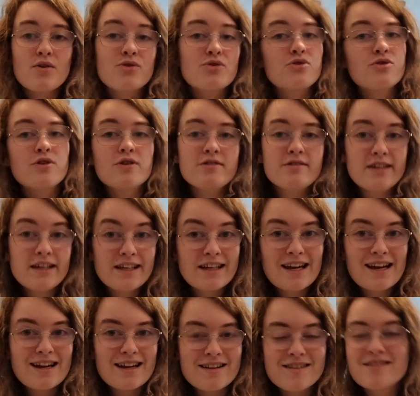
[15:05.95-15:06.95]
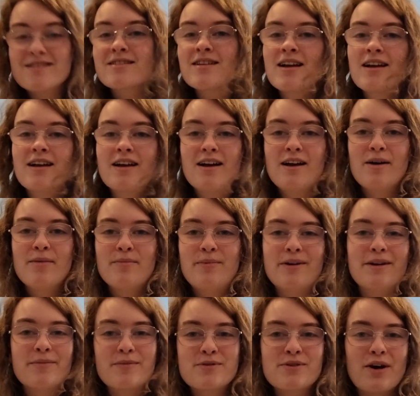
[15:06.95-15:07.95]
just in case,
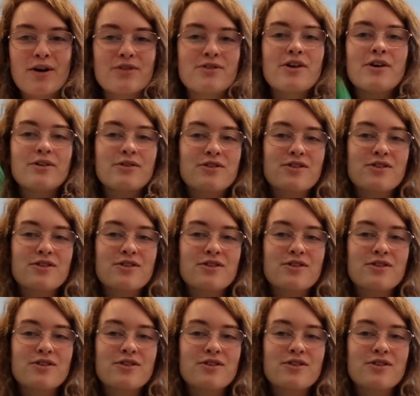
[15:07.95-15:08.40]
but it was also